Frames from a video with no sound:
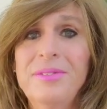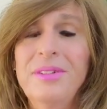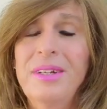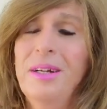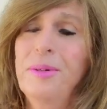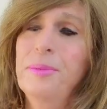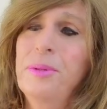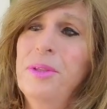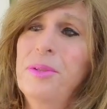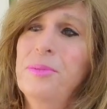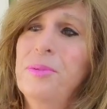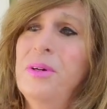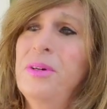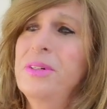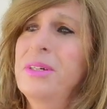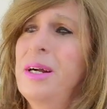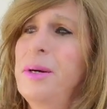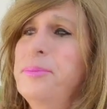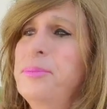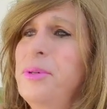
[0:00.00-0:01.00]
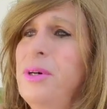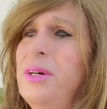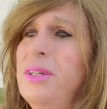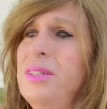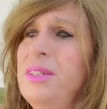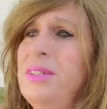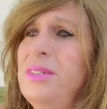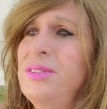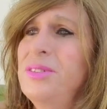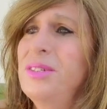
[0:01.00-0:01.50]
Yeah, I'm going to throw a couple
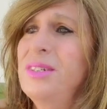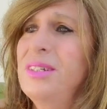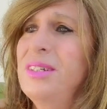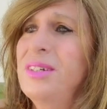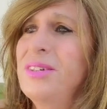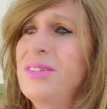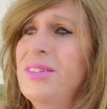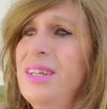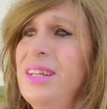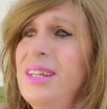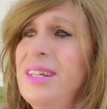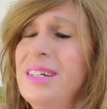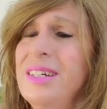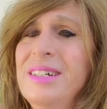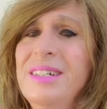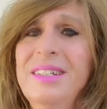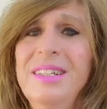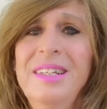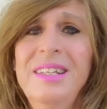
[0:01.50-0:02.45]
onions in there. Yeah